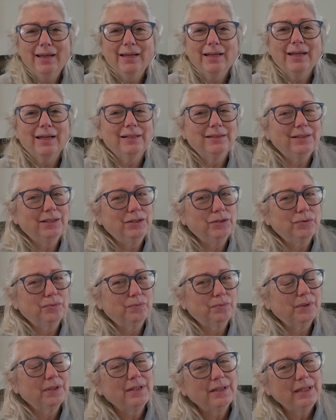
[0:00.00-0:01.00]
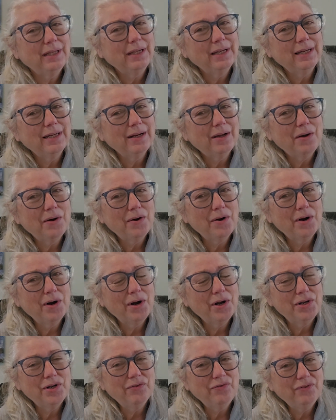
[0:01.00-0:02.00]
because it's really kind of
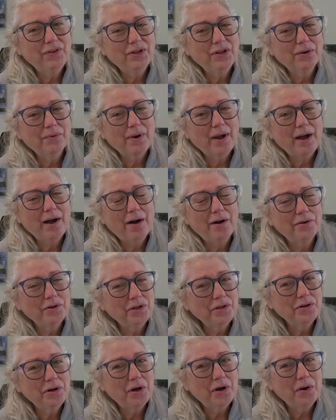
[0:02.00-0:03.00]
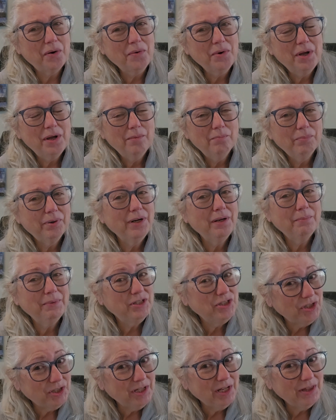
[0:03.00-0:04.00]
hard to figure out, pretty
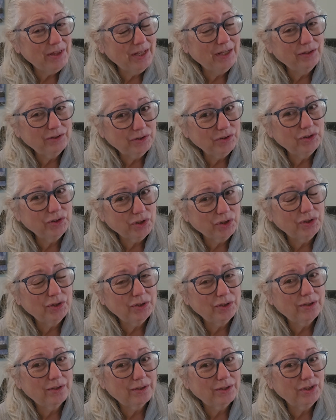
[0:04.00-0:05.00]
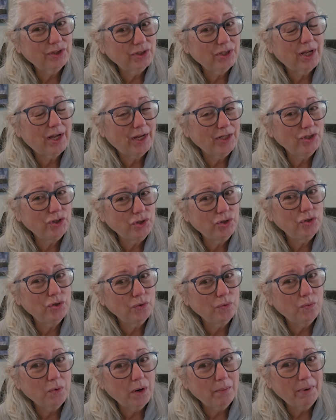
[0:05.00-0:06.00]
much anything looks good on a size 2
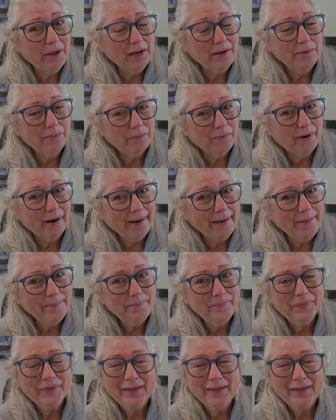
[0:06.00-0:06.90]
woman, right?